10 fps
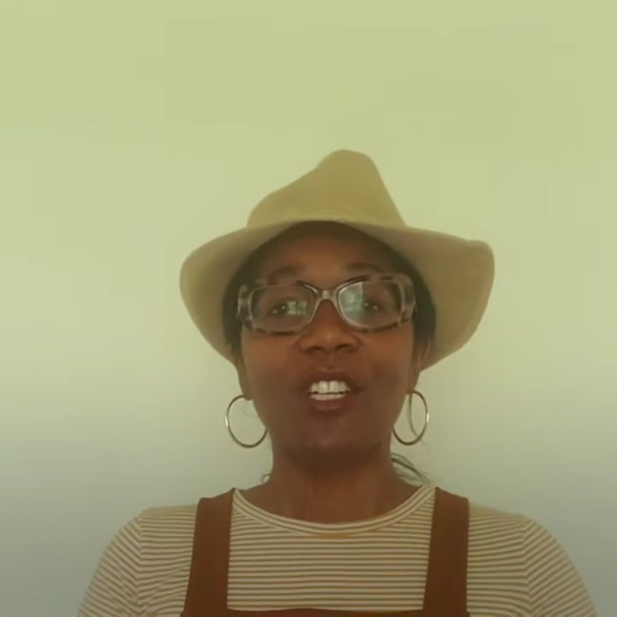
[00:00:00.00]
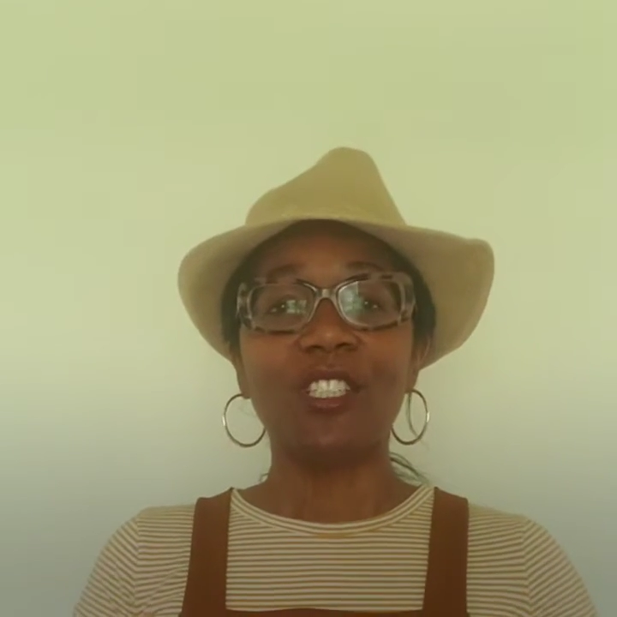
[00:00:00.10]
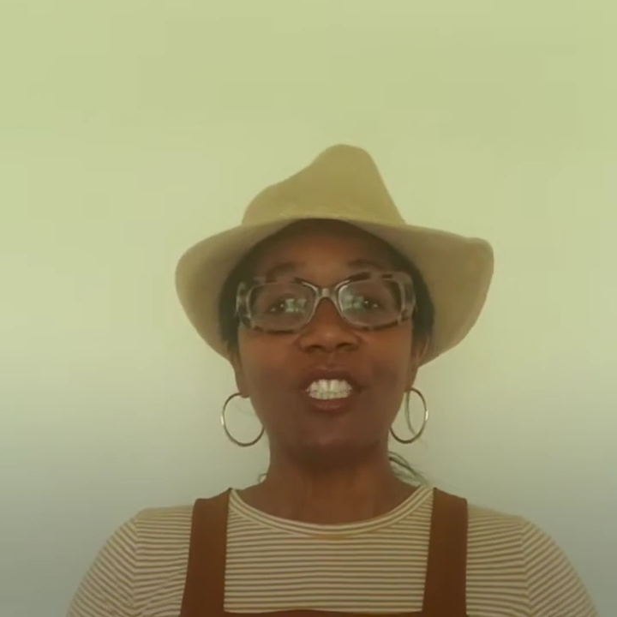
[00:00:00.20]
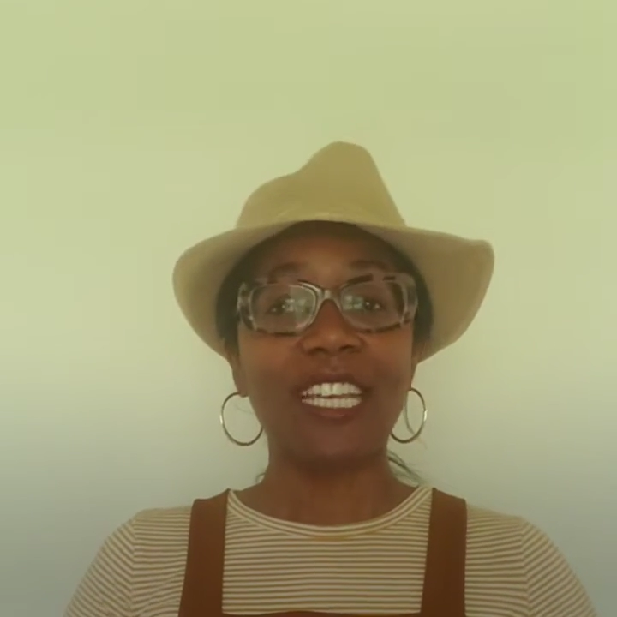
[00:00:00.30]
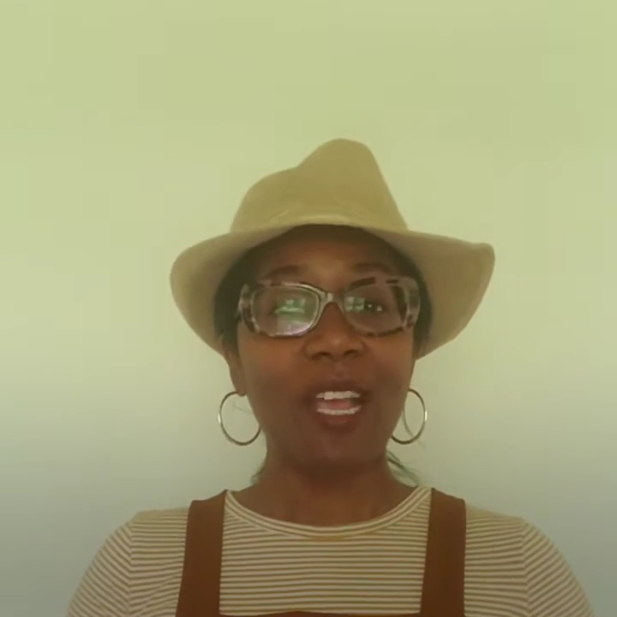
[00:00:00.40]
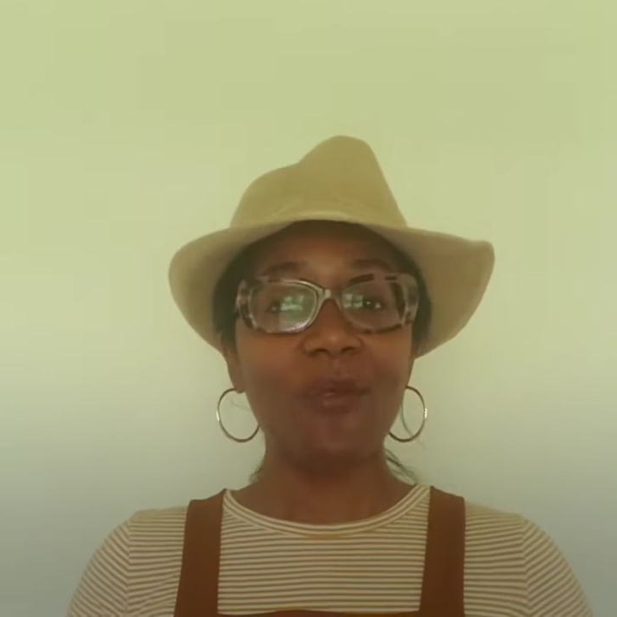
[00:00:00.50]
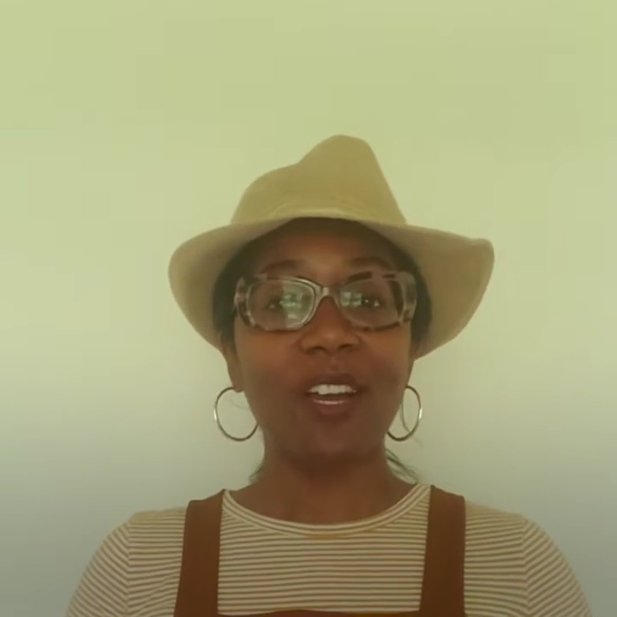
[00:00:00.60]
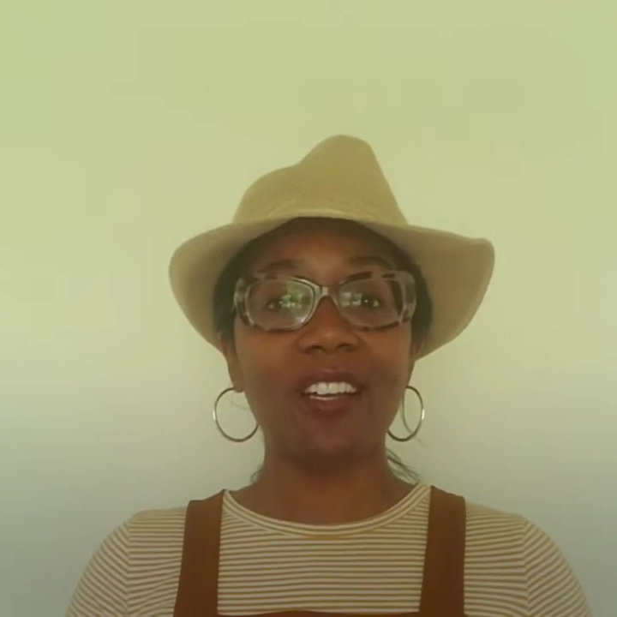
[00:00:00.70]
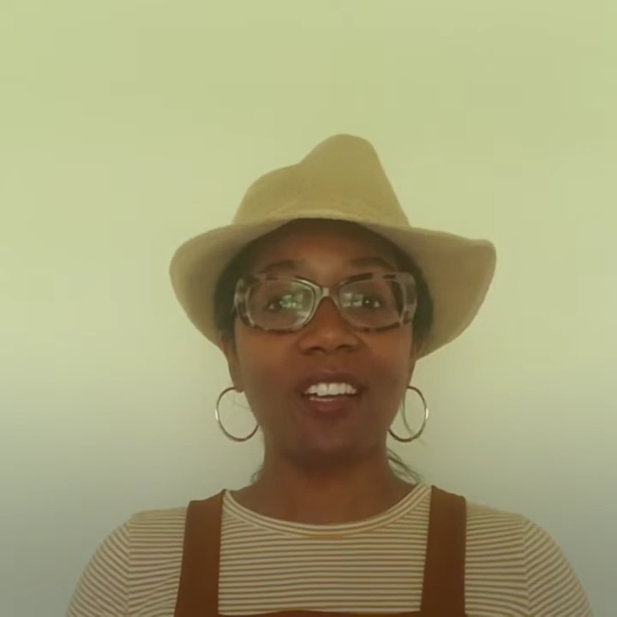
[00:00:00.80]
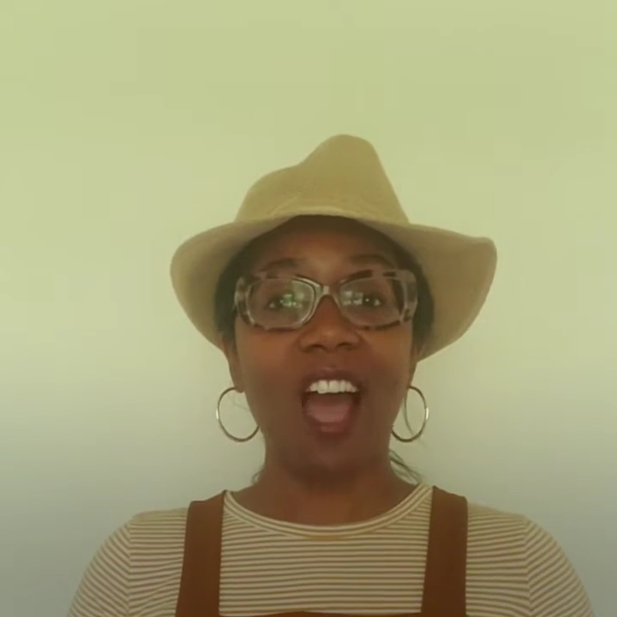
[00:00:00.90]
Today we're
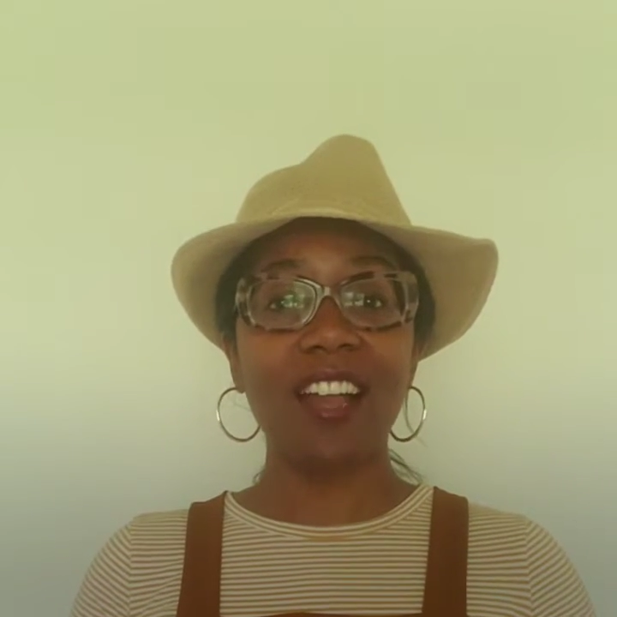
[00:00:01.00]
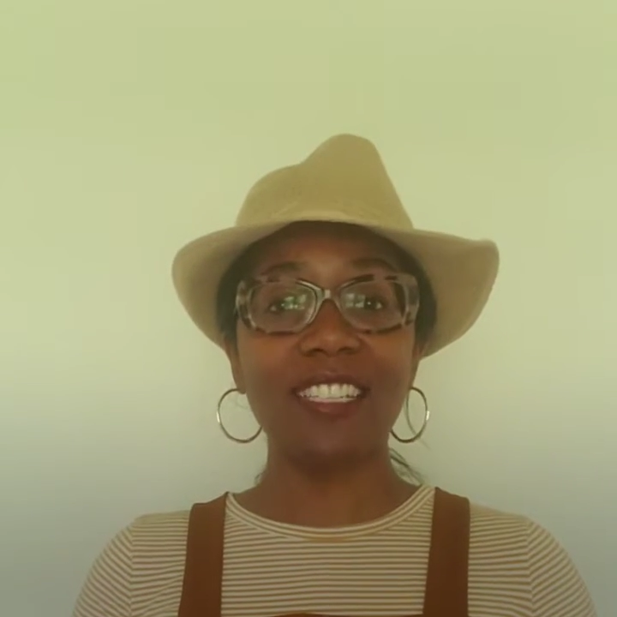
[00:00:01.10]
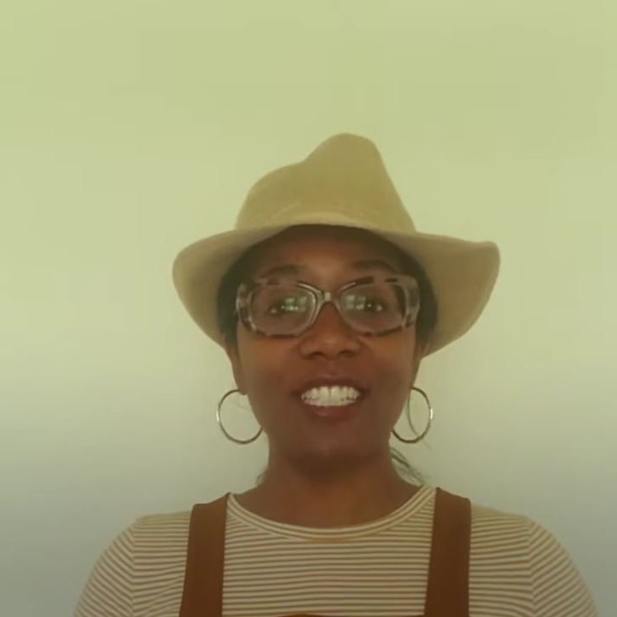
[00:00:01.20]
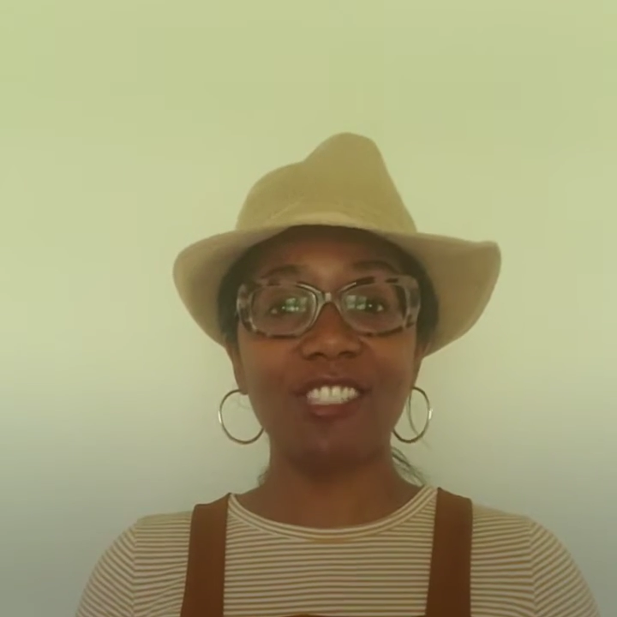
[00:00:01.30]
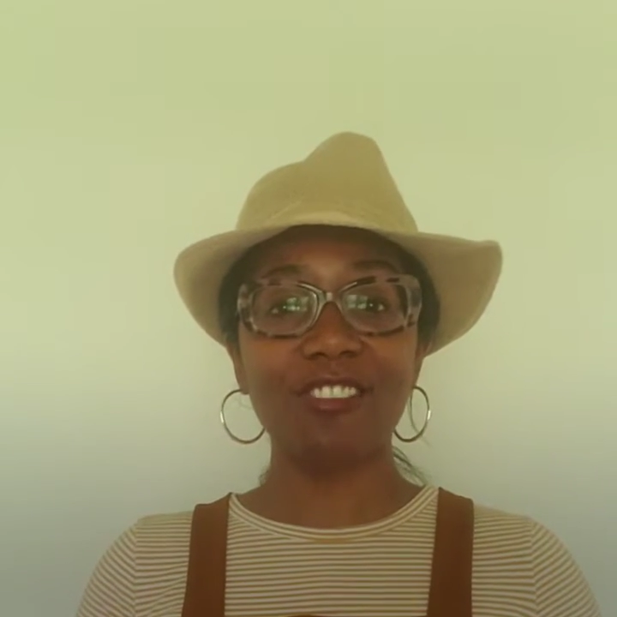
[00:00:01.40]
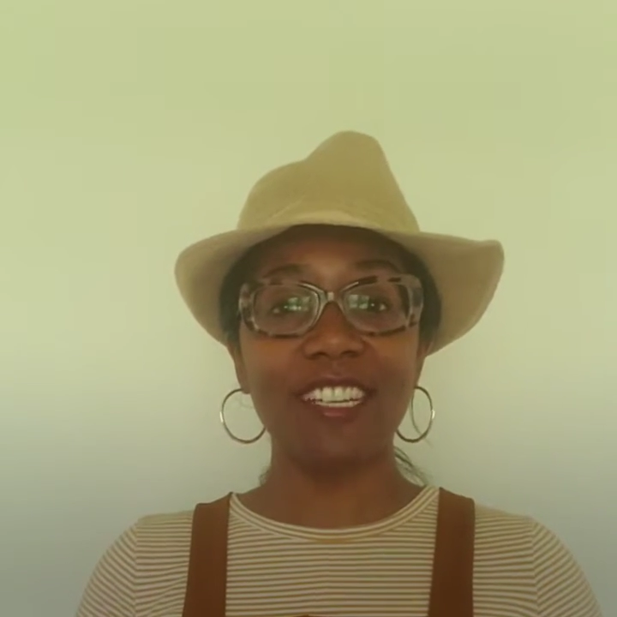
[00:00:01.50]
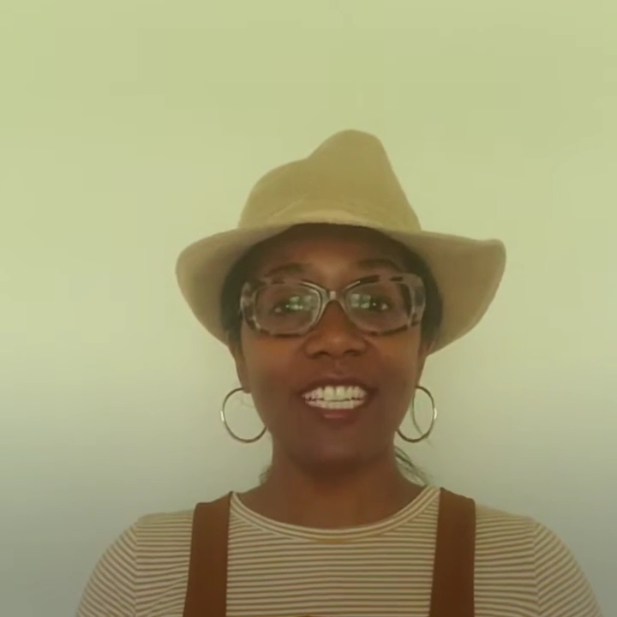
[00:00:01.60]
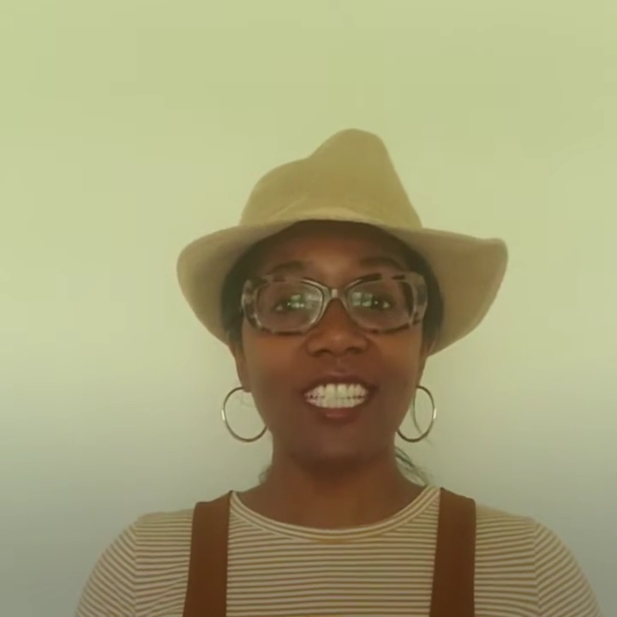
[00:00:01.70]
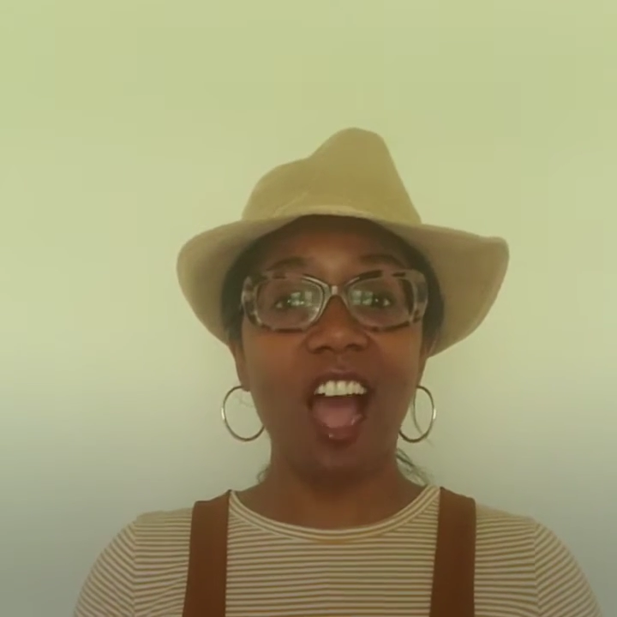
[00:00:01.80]
going to concentrate